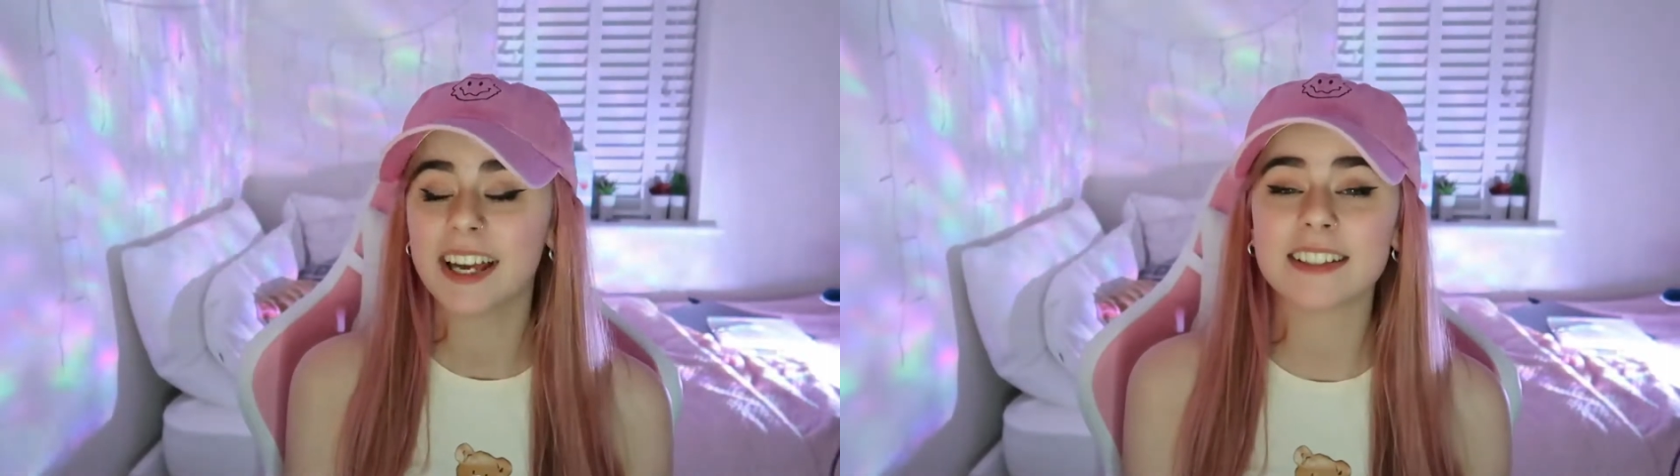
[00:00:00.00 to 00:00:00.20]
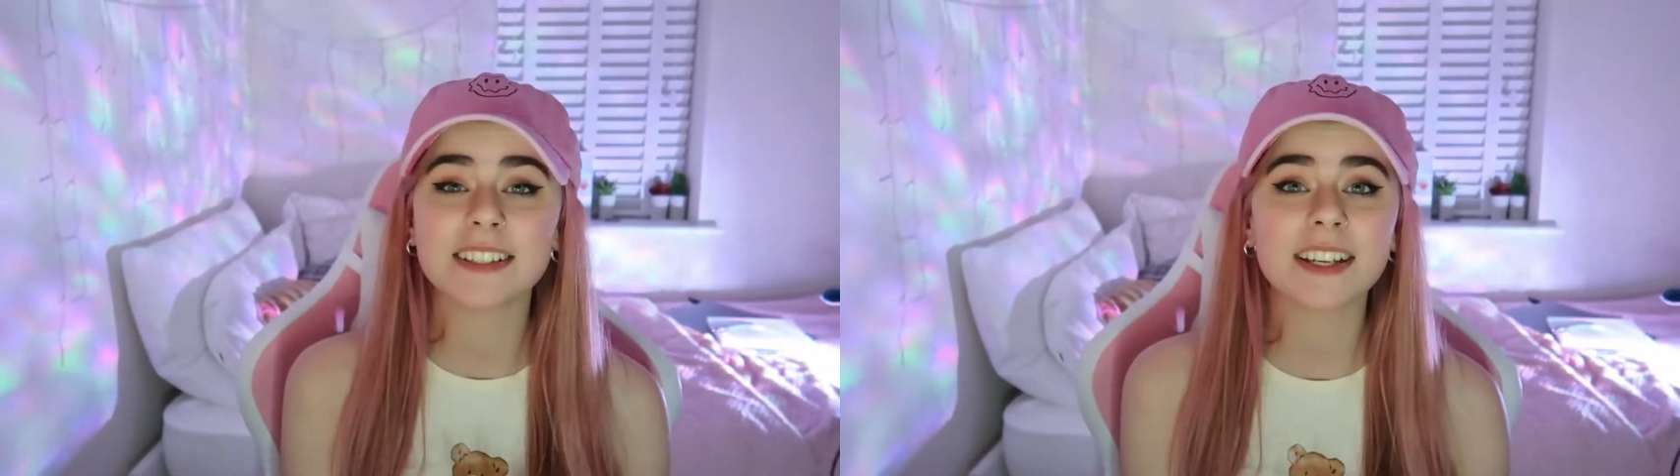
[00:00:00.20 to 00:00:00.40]

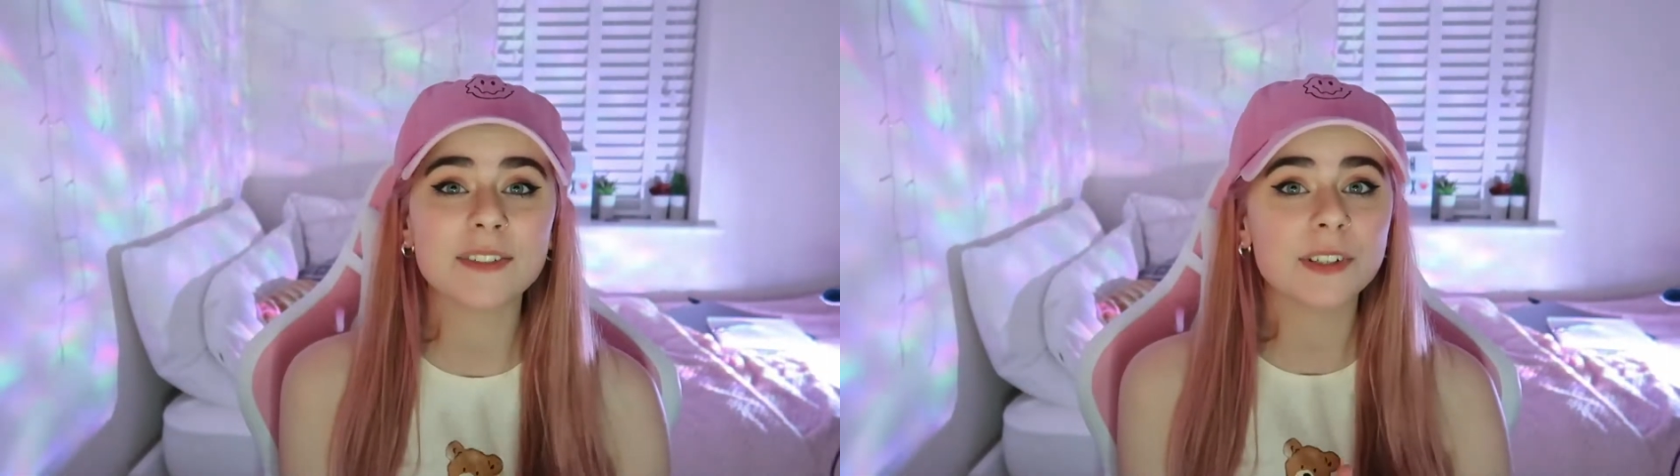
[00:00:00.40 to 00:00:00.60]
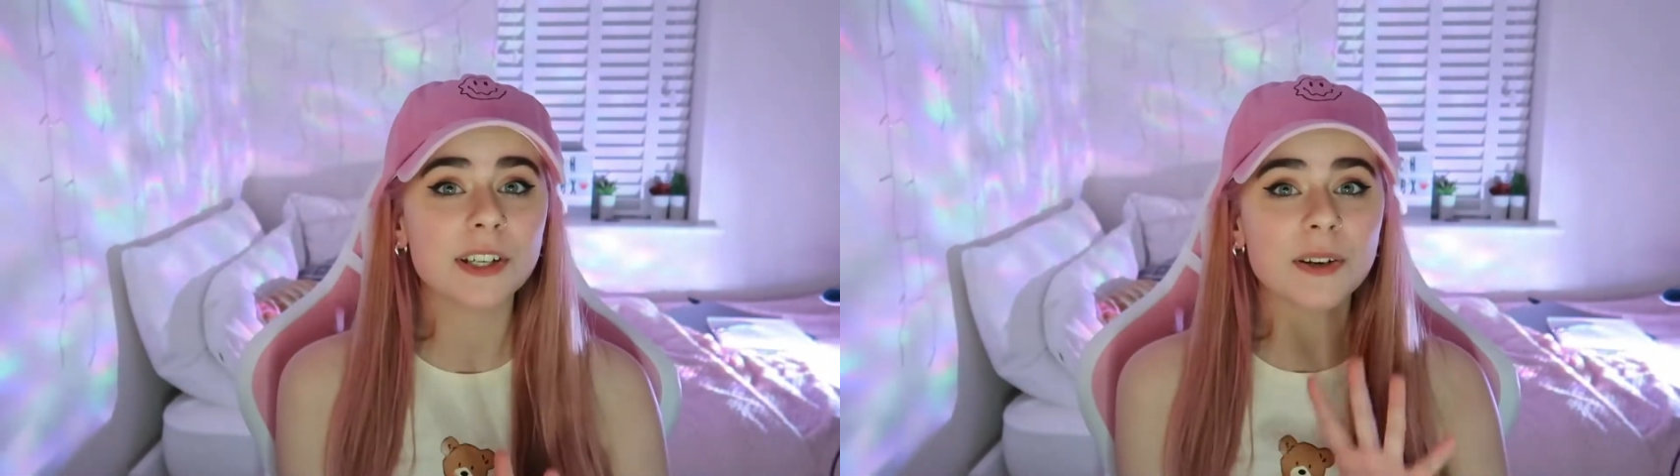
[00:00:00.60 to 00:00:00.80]
And
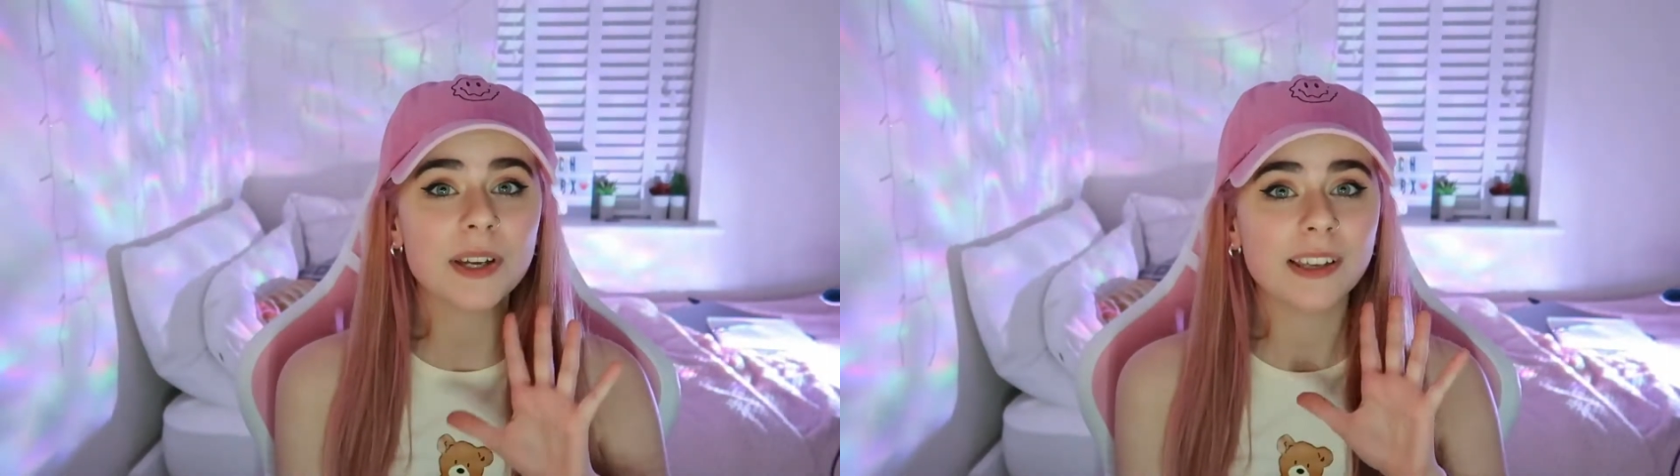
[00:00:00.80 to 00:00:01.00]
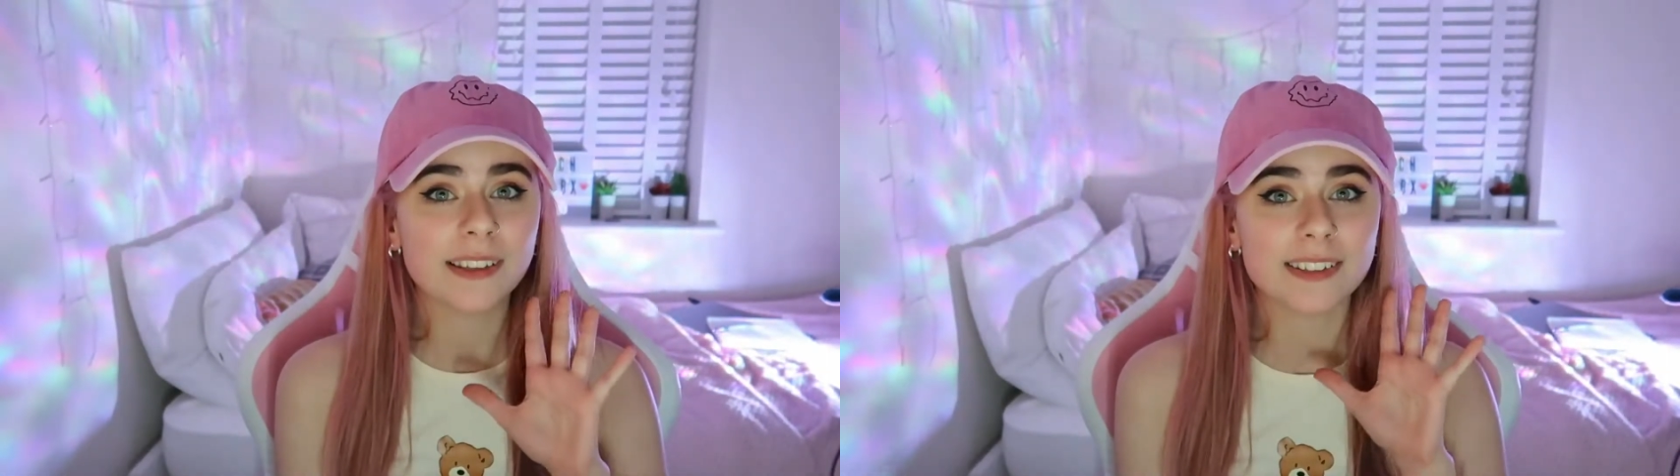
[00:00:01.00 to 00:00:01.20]
today's
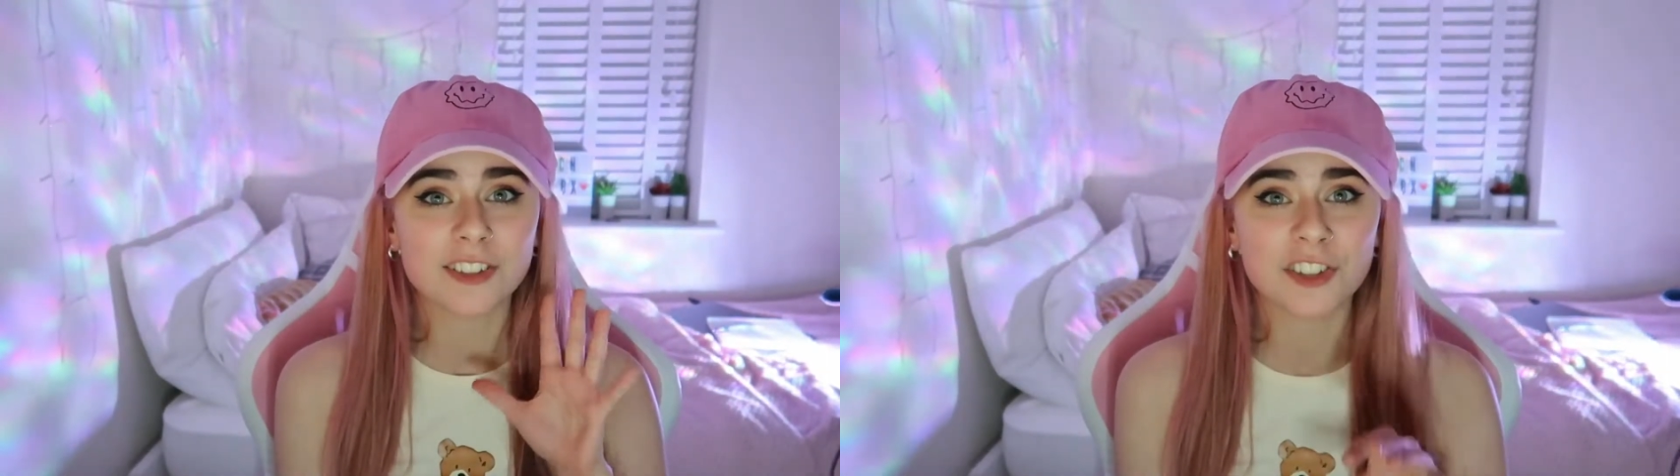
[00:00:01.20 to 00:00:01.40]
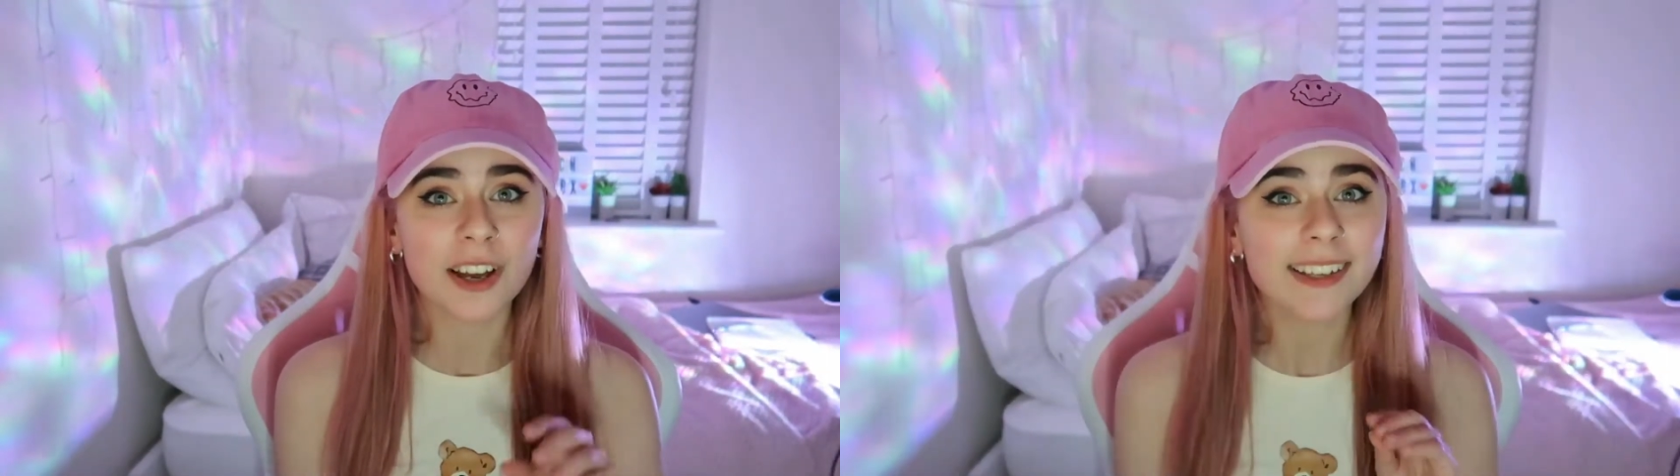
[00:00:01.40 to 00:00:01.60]
video
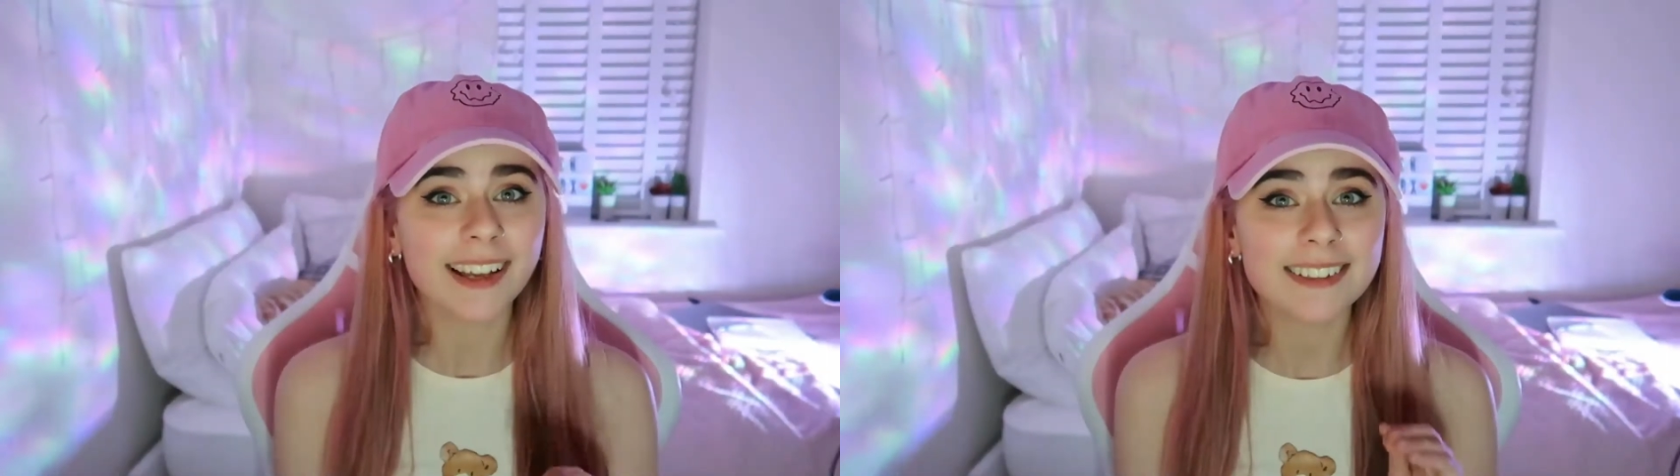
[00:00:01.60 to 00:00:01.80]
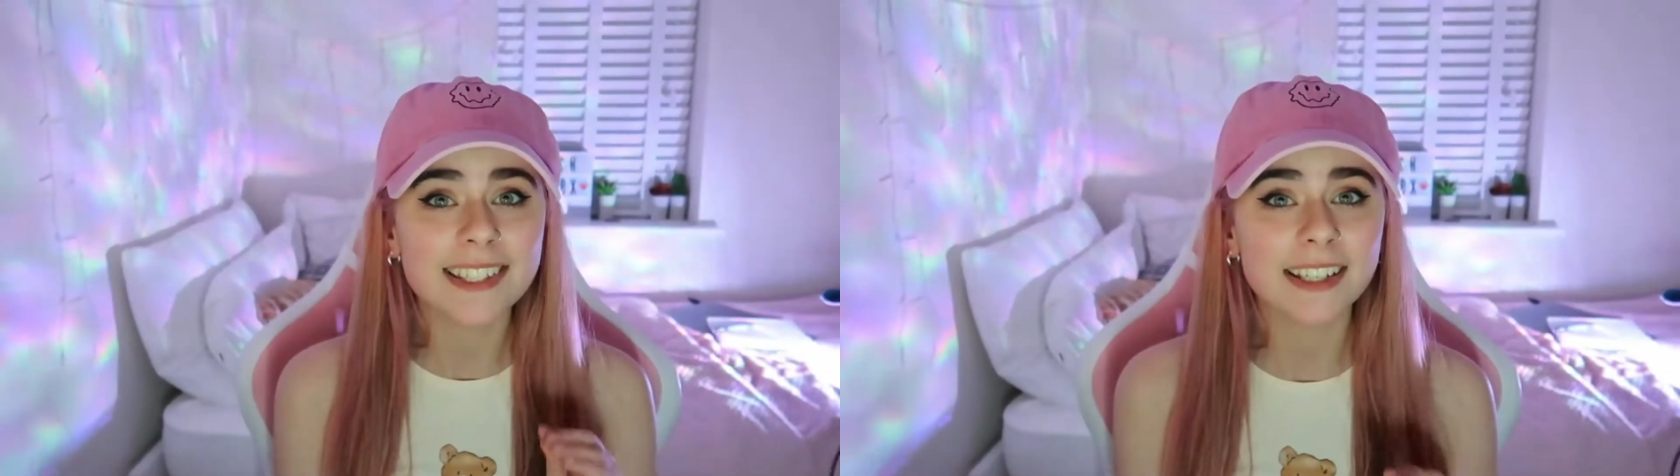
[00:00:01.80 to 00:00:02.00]
is
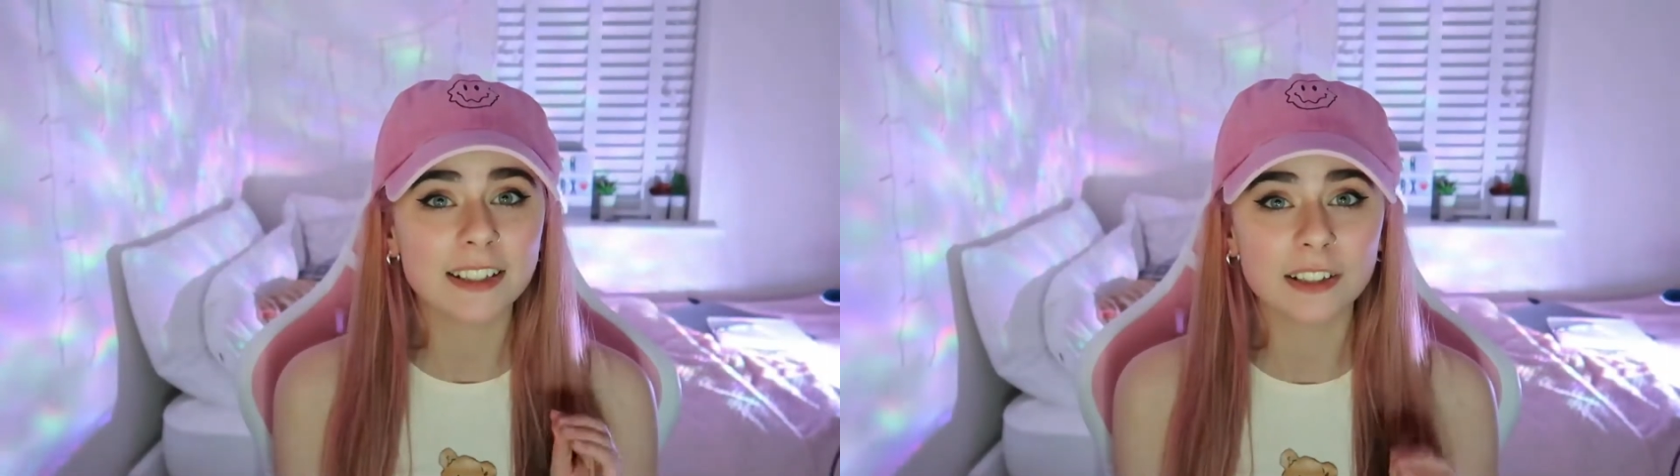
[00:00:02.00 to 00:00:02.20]
Gigantic